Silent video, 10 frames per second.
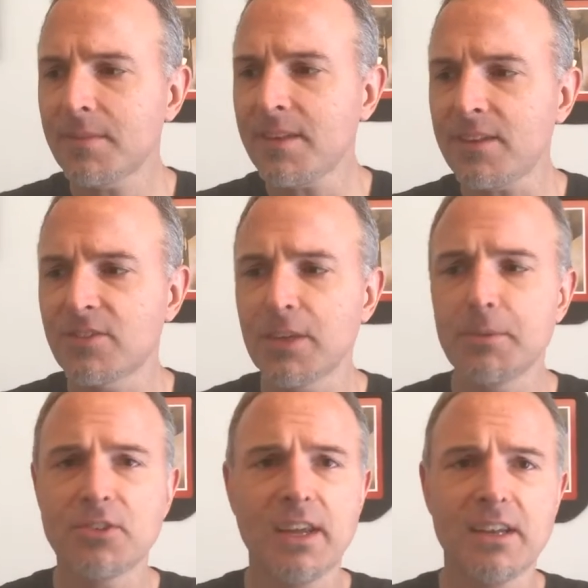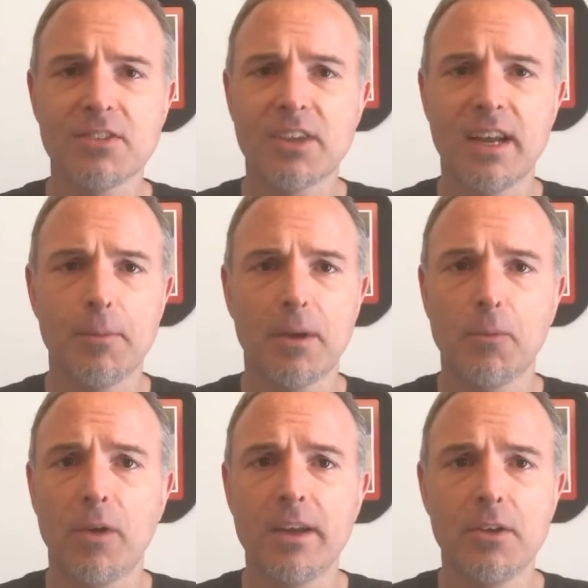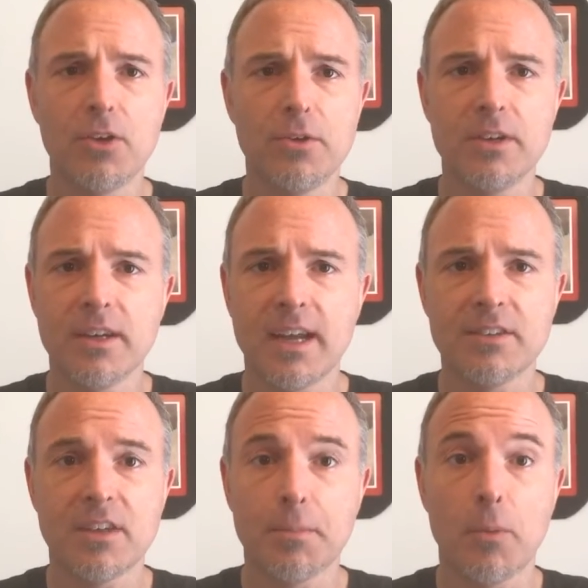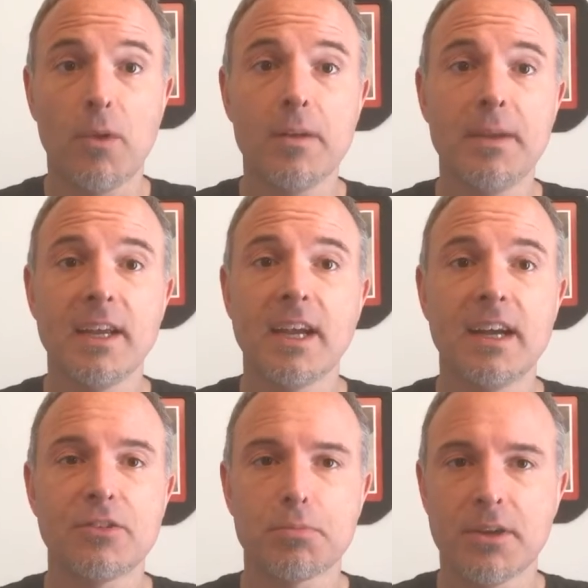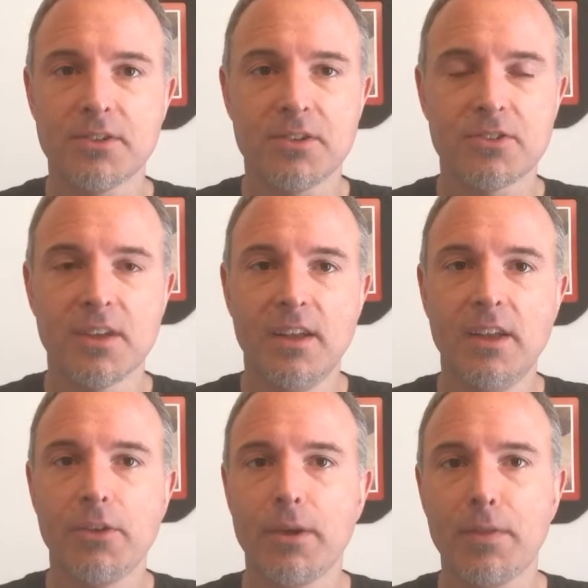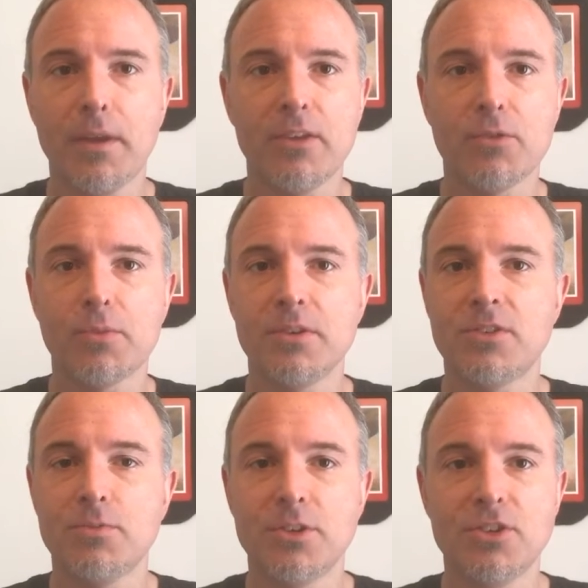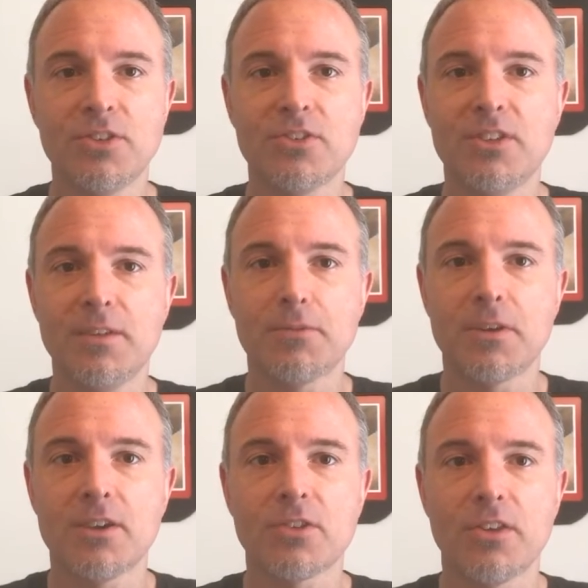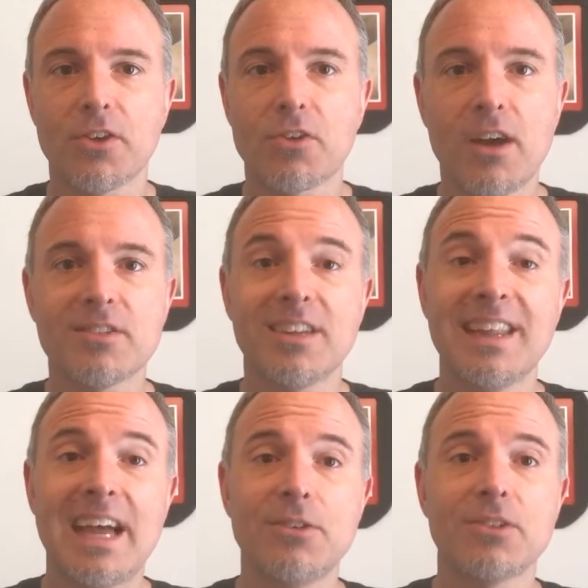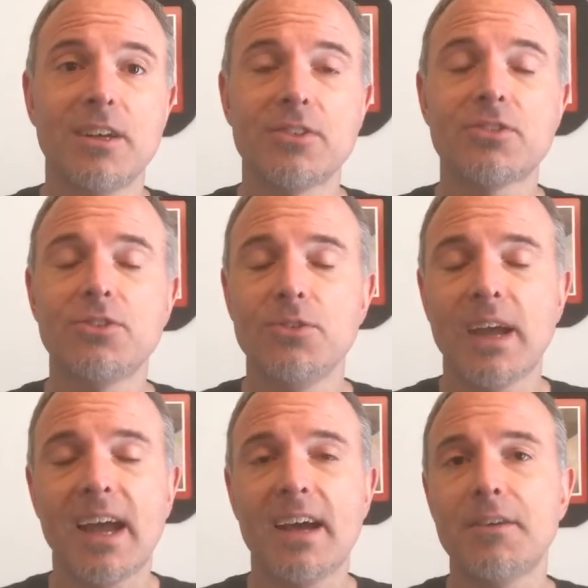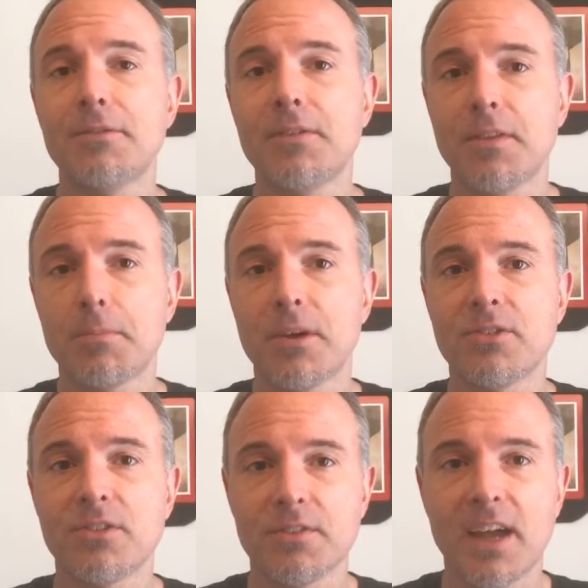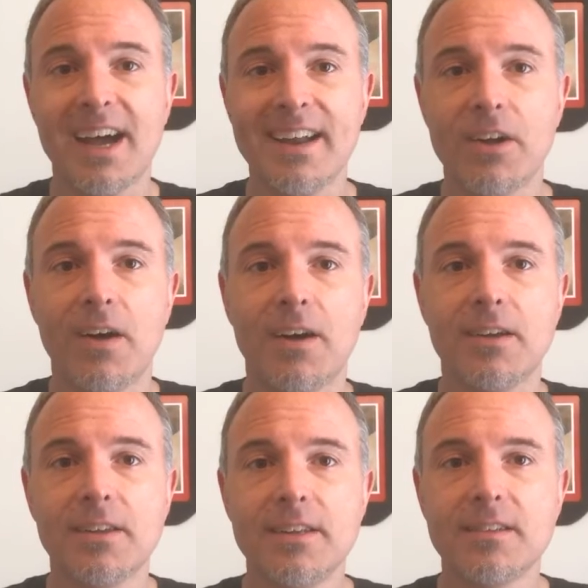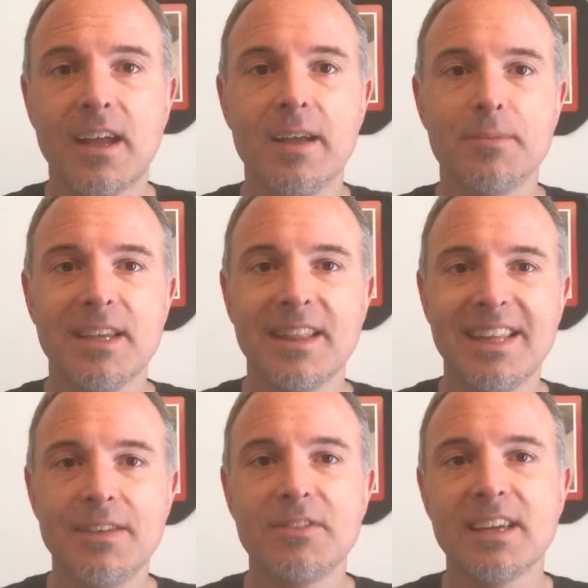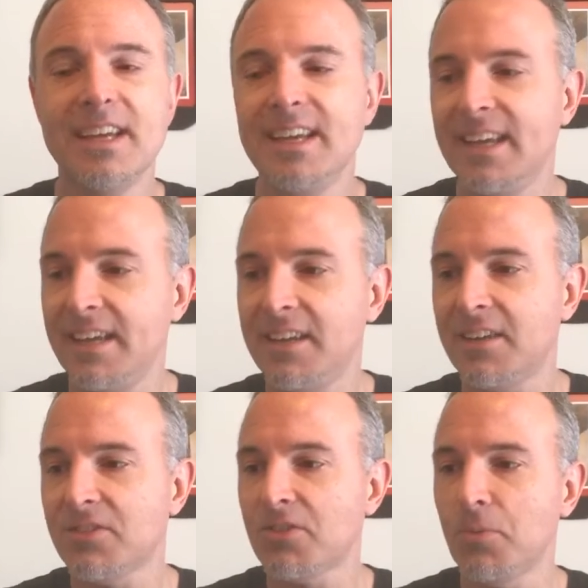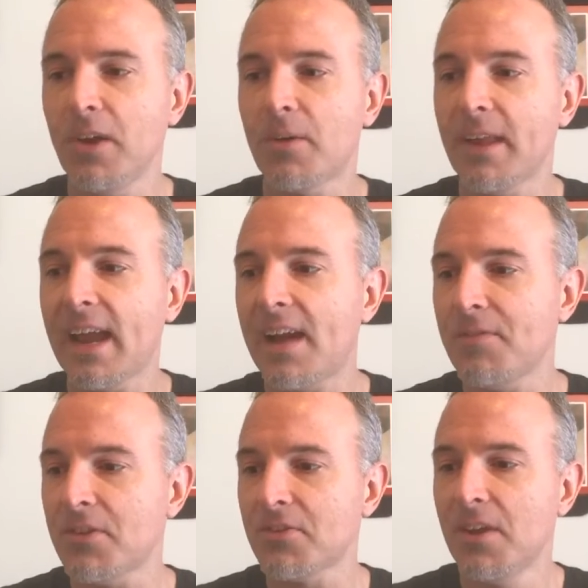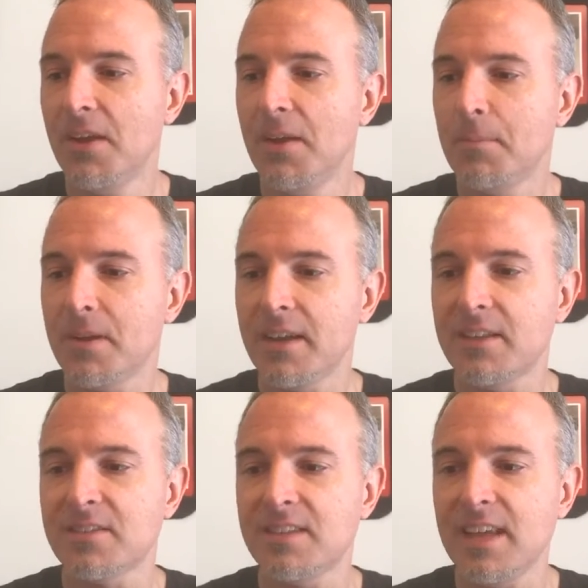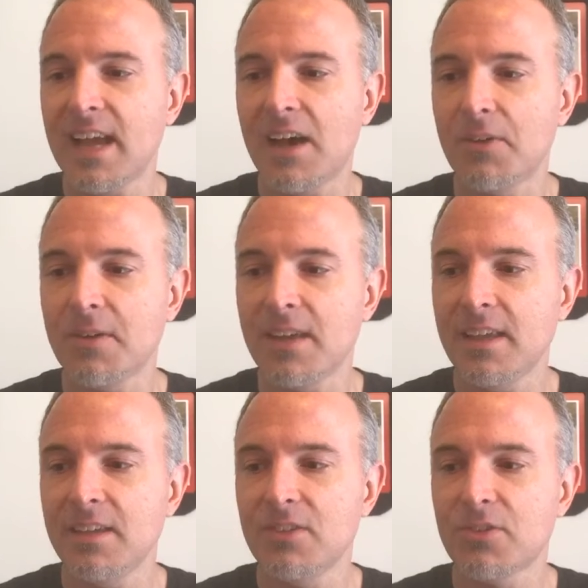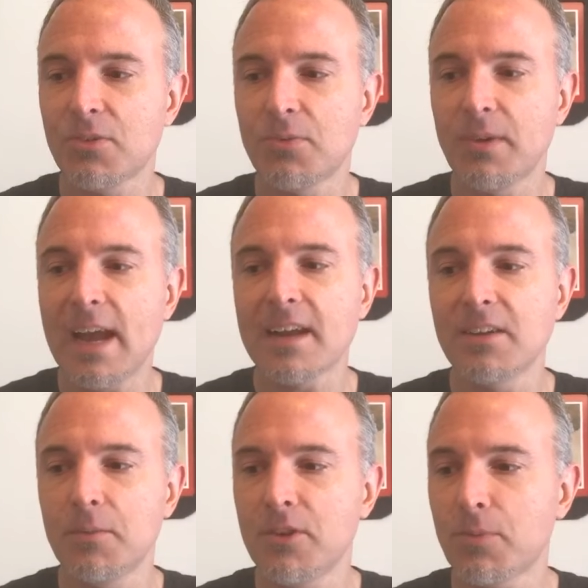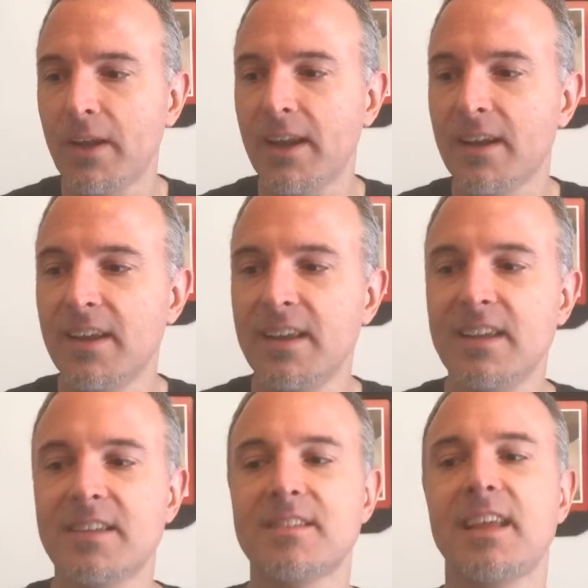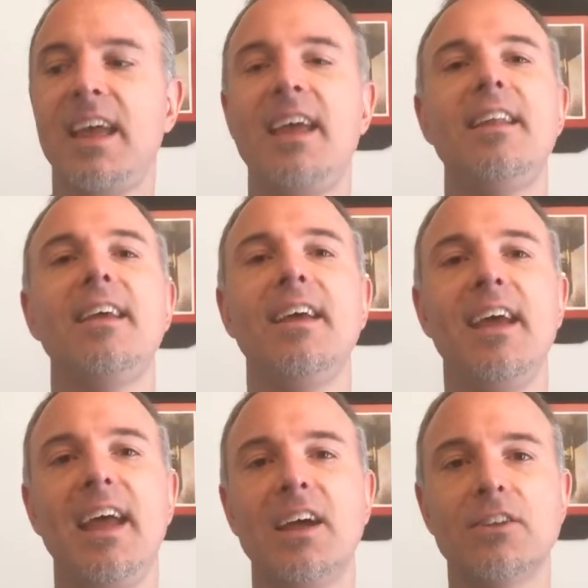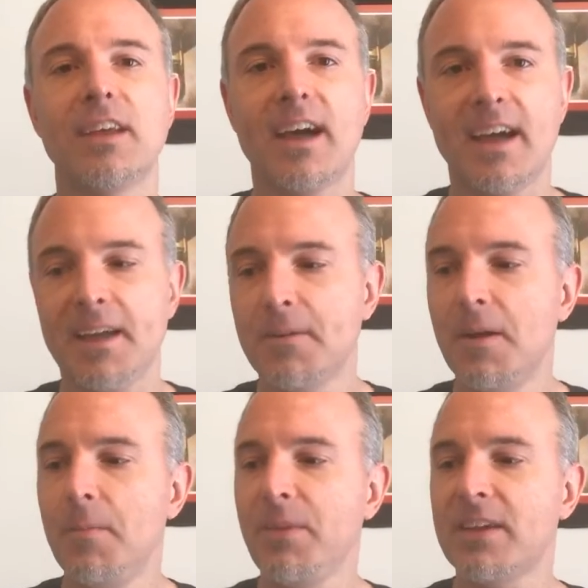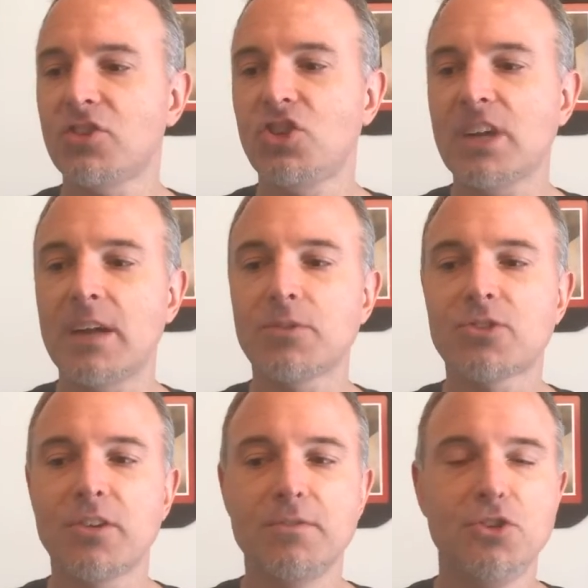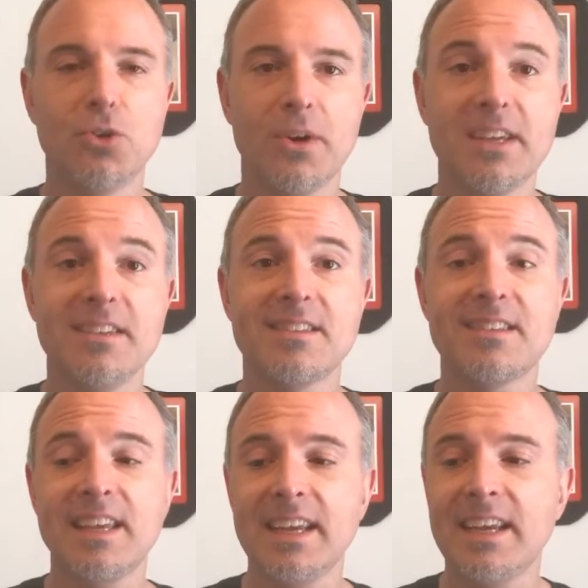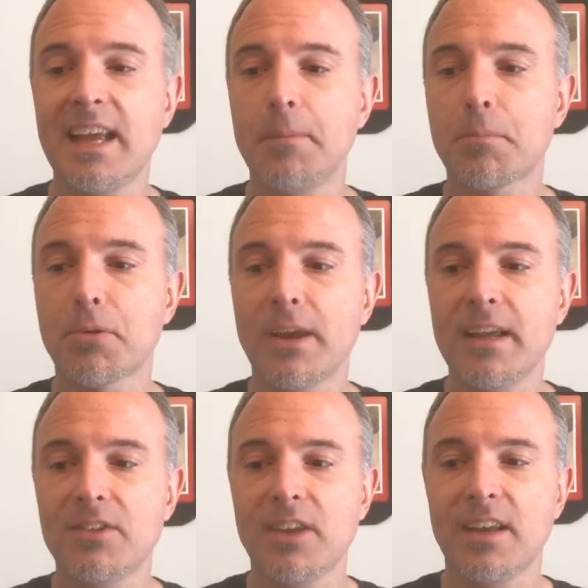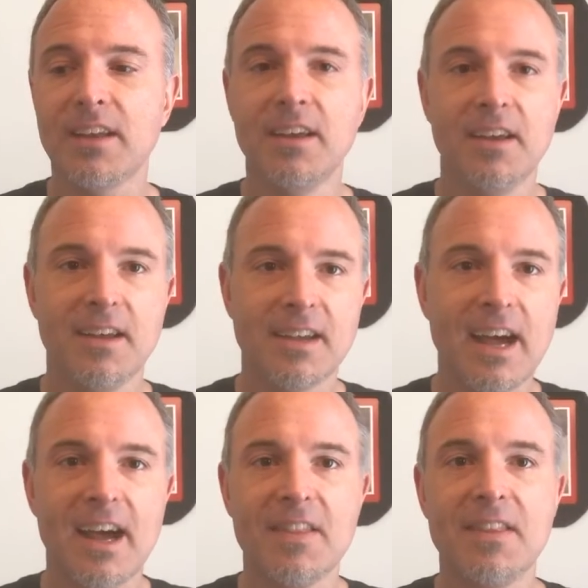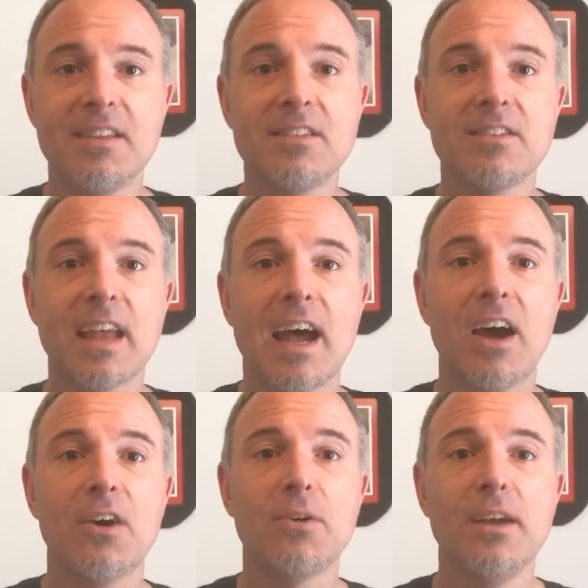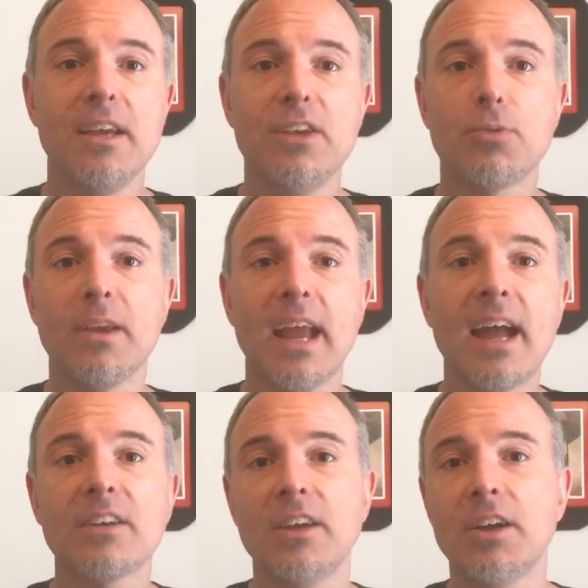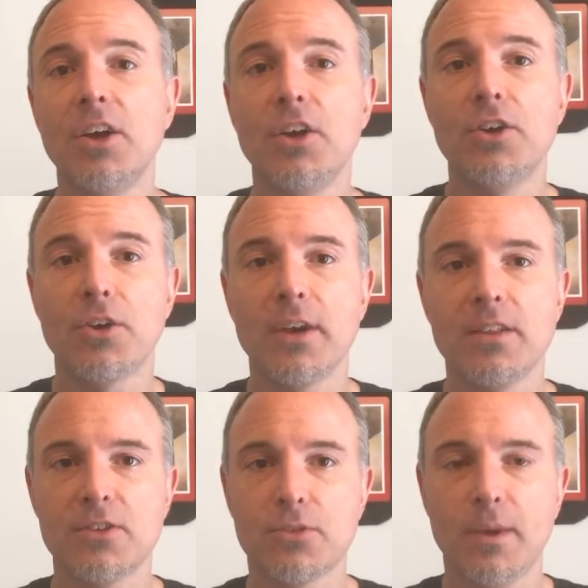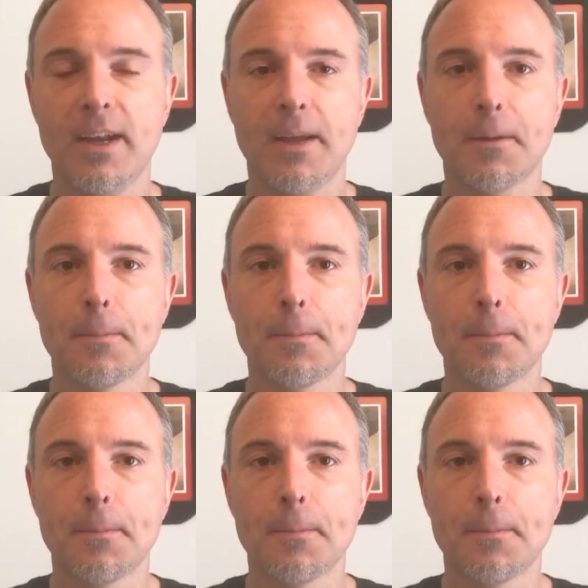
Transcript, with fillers: See what he's saying. He's saying, "I wanted to go in God's temple. I want to be in God's presence." The great thing is what, what Jesus did for us on the cross allows us to have the presence of God at all times. He lives in us, so we already have this. But again, see how he's reacting when he's waiting. He has his head held high. He has shouts of joy. He's singing and praising God. This is how he's reacting during this waiting.